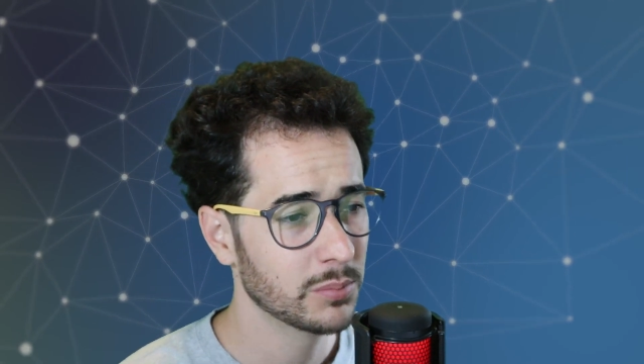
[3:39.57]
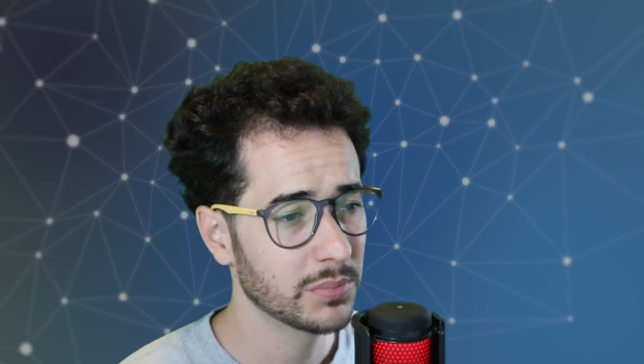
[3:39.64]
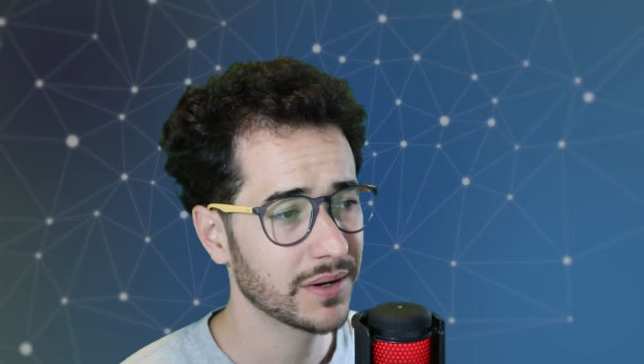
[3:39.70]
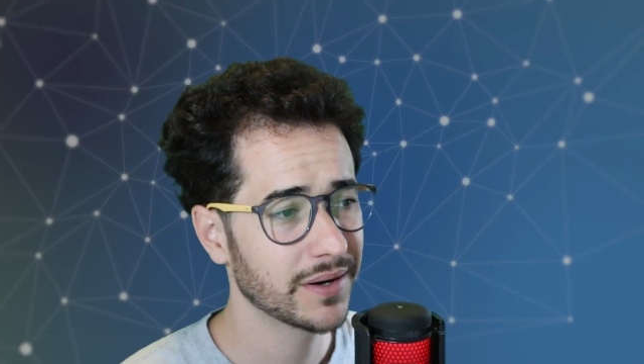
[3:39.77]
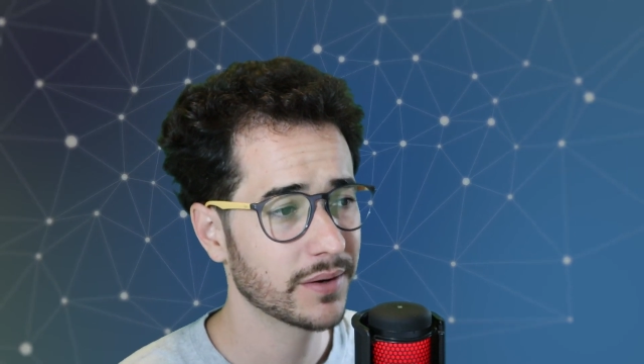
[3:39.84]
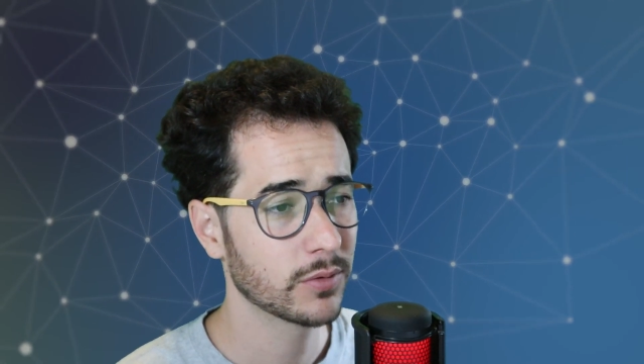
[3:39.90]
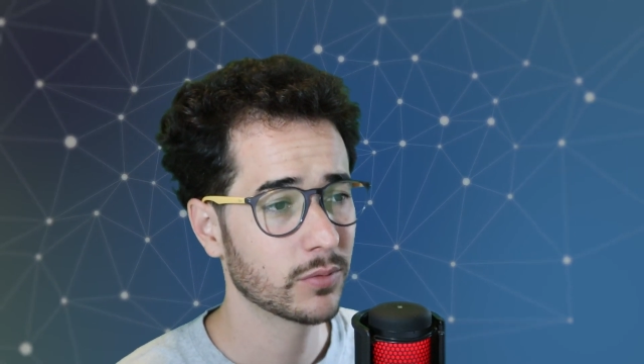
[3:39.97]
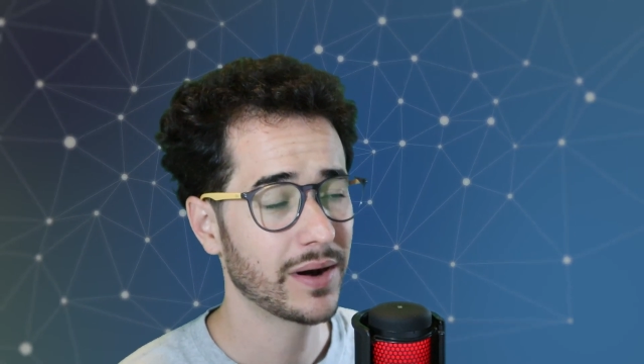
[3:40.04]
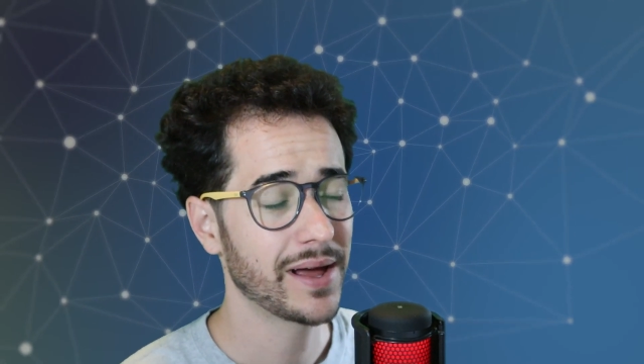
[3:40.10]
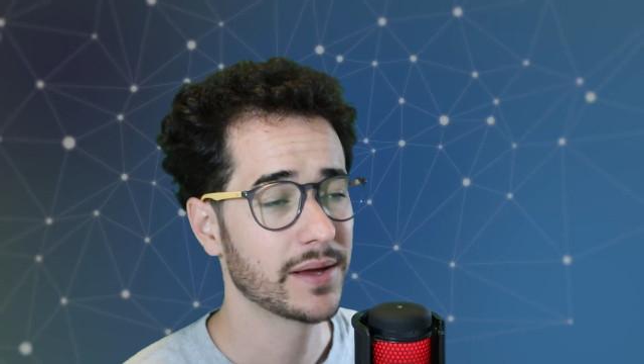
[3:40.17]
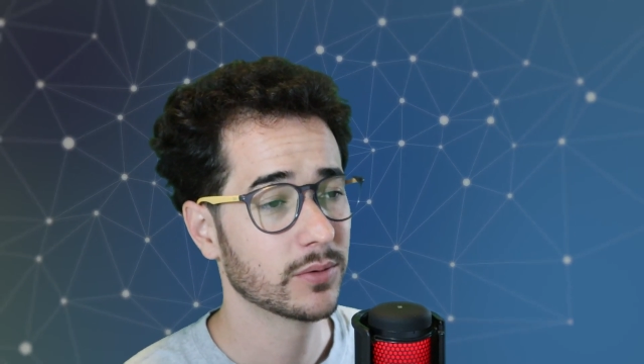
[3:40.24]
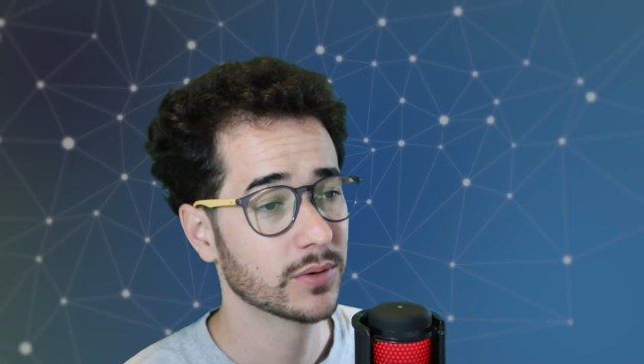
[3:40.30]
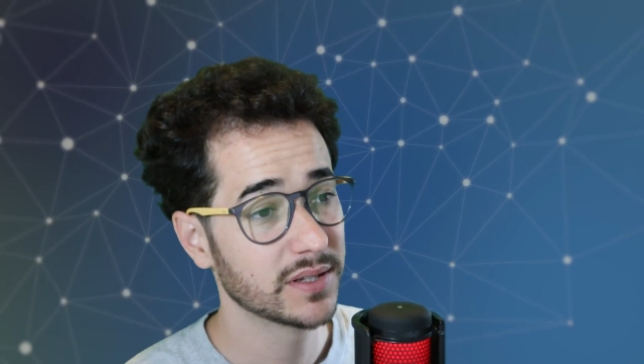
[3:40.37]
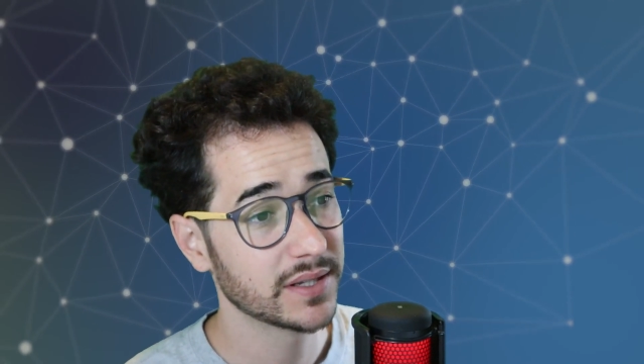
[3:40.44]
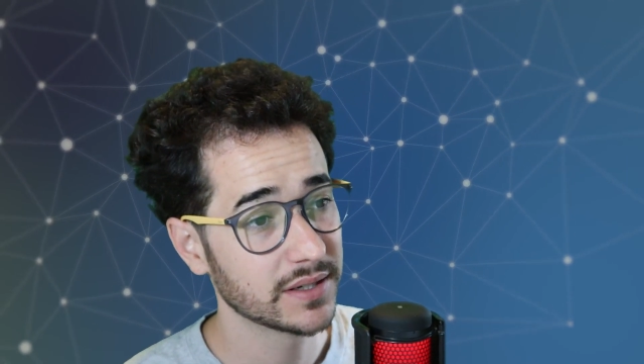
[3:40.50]
But
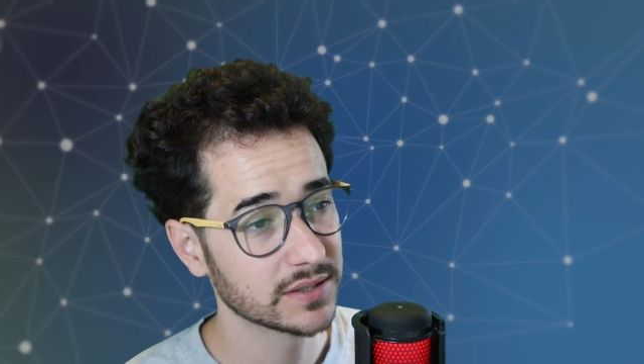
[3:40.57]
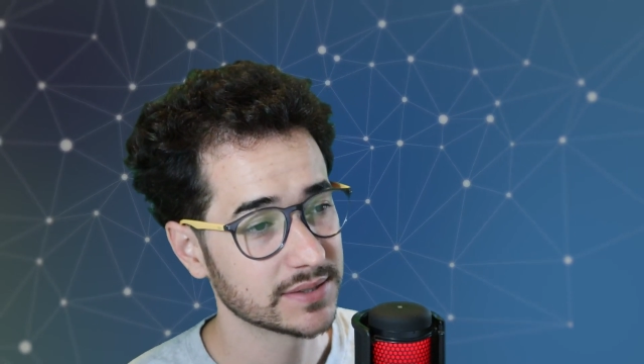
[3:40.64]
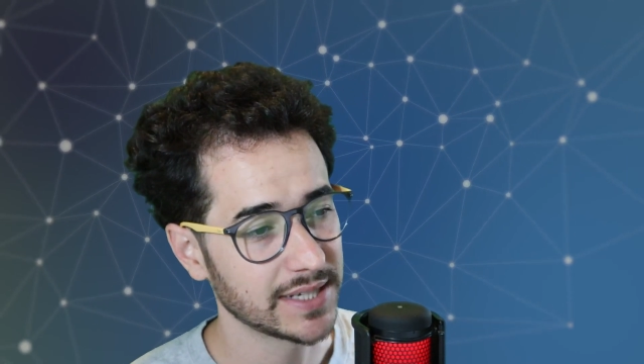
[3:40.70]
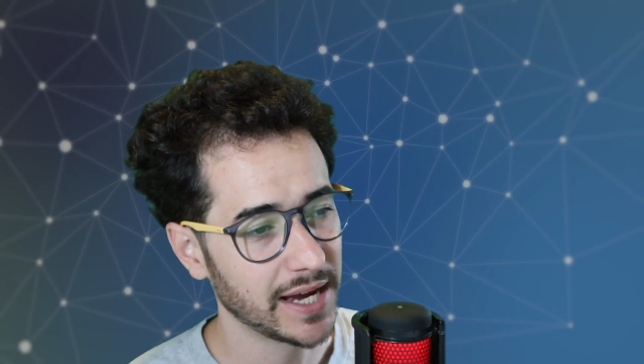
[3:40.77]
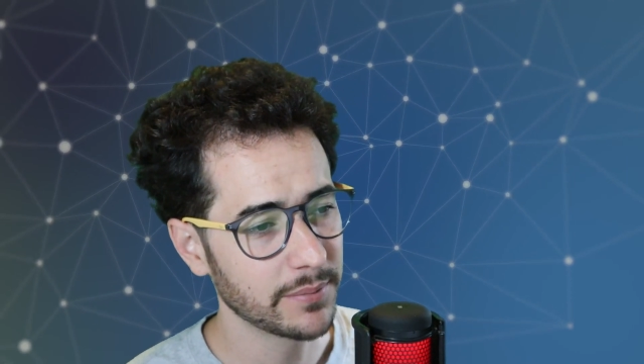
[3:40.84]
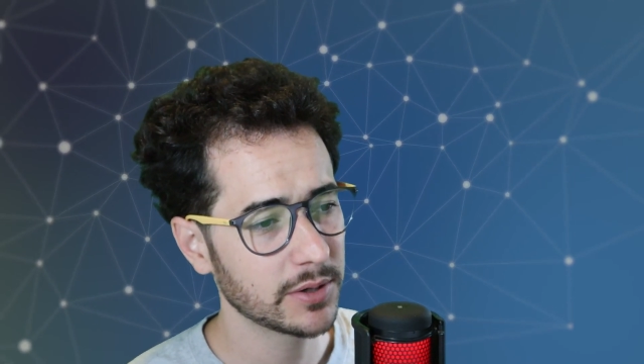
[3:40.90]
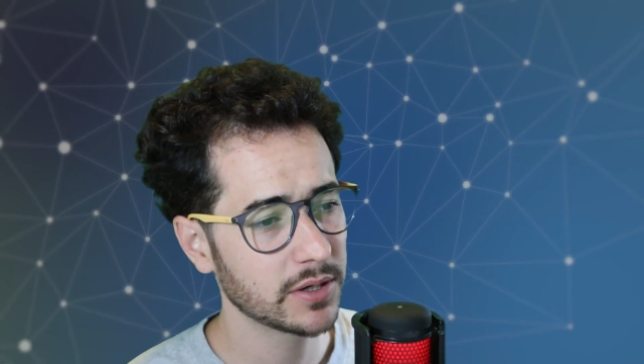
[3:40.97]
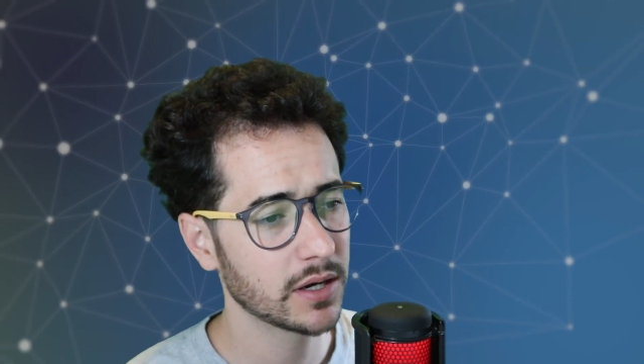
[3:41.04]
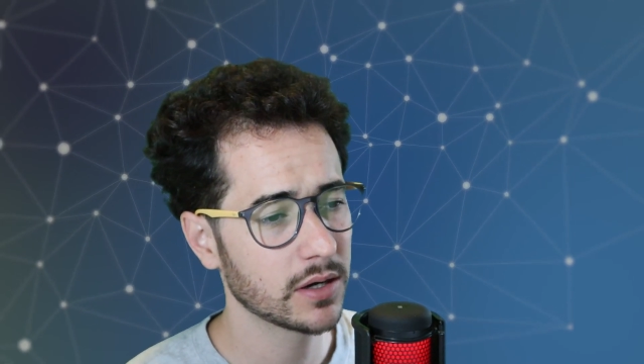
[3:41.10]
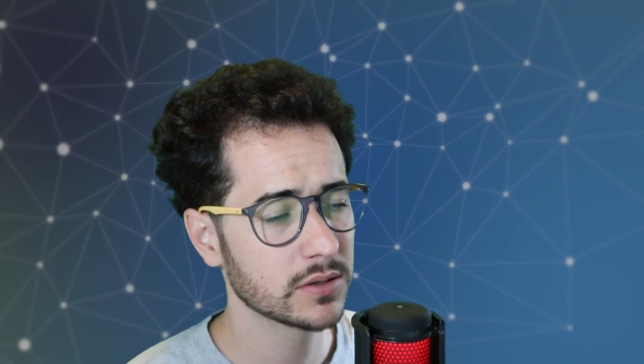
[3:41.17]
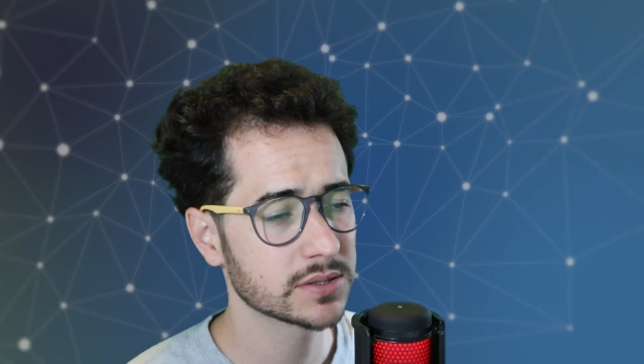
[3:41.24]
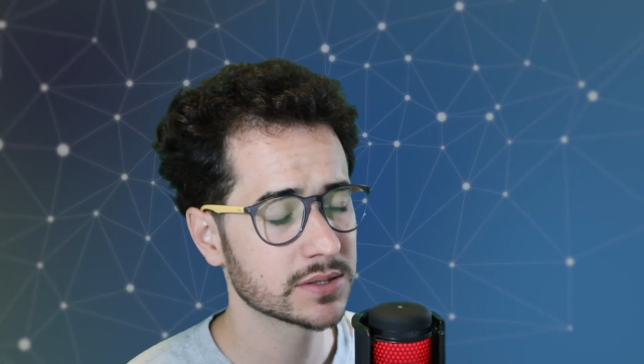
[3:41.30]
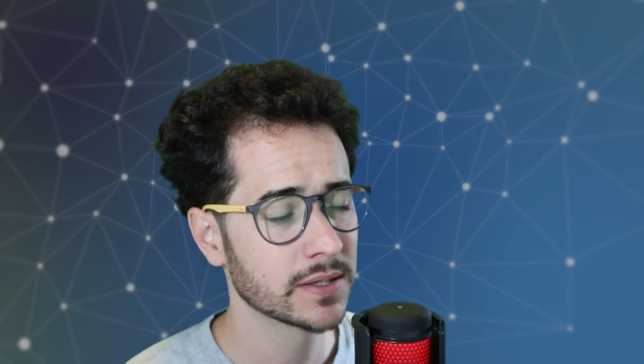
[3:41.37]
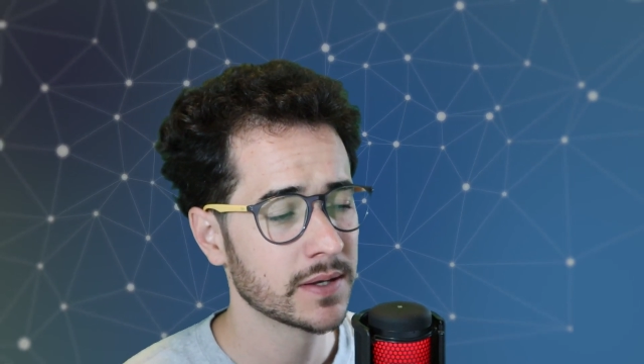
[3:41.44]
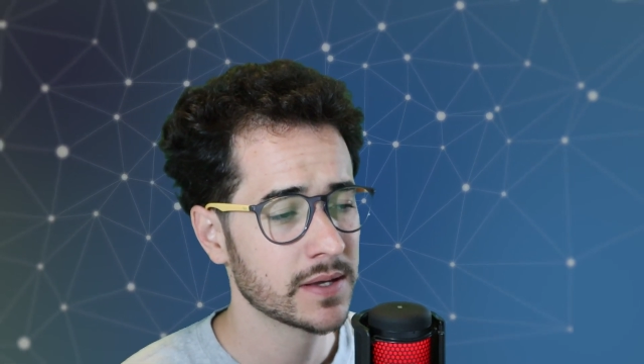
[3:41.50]
right, with
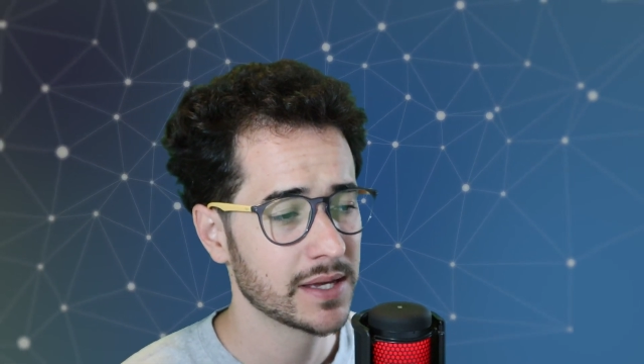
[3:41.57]
CyberGhost,